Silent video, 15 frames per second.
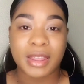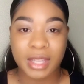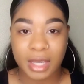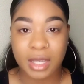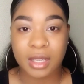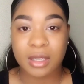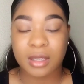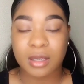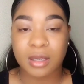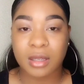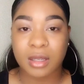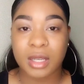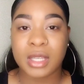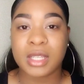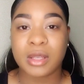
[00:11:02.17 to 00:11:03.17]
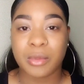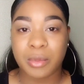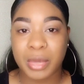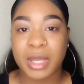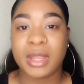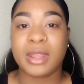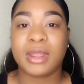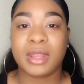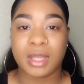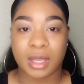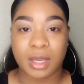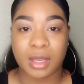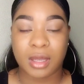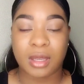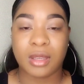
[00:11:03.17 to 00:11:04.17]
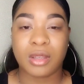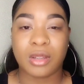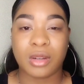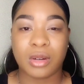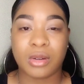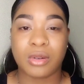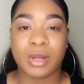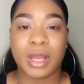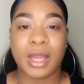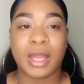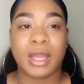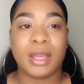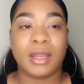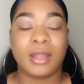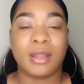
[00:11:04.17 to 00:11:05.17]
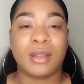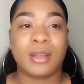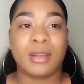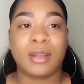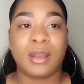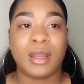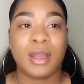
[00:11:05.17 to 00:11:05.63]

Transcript: thick. It's a bit thick, you know, and